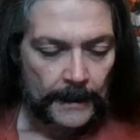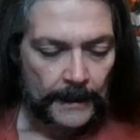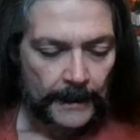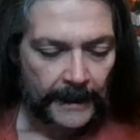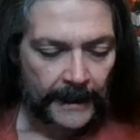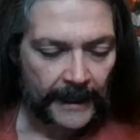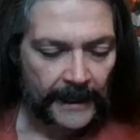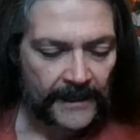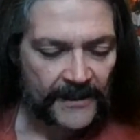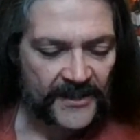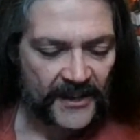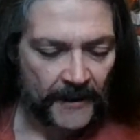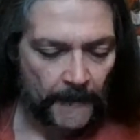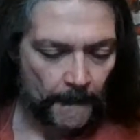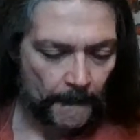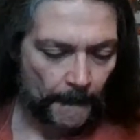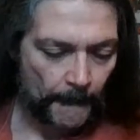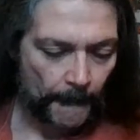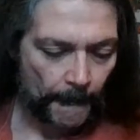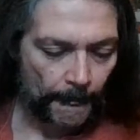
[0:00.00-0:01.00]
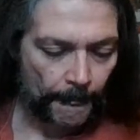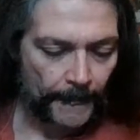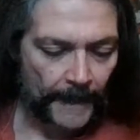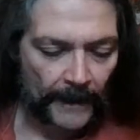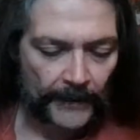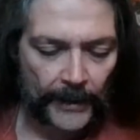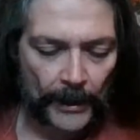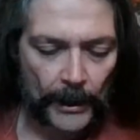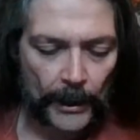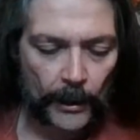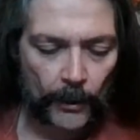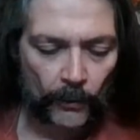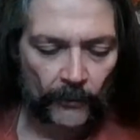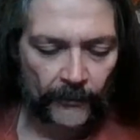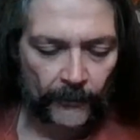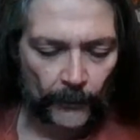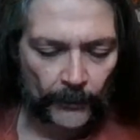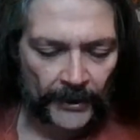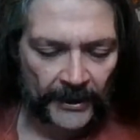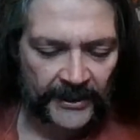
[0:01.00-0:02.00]
Case E. The
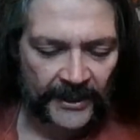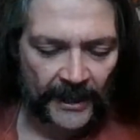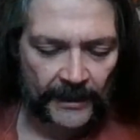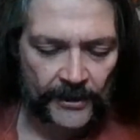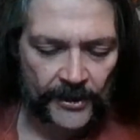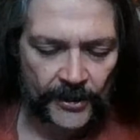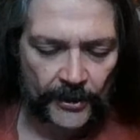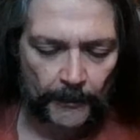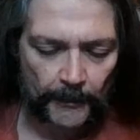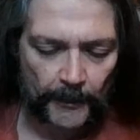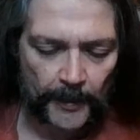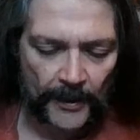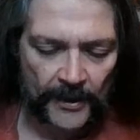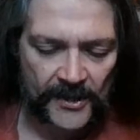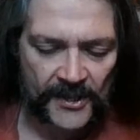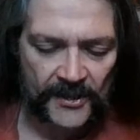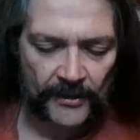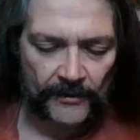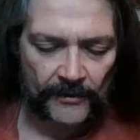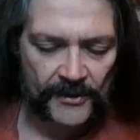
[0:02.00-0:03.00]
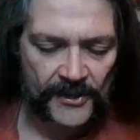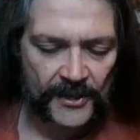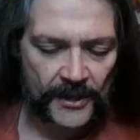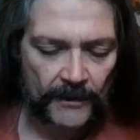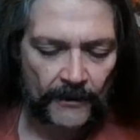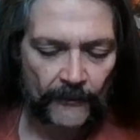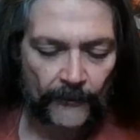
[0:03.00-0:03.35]
lawful detention of persons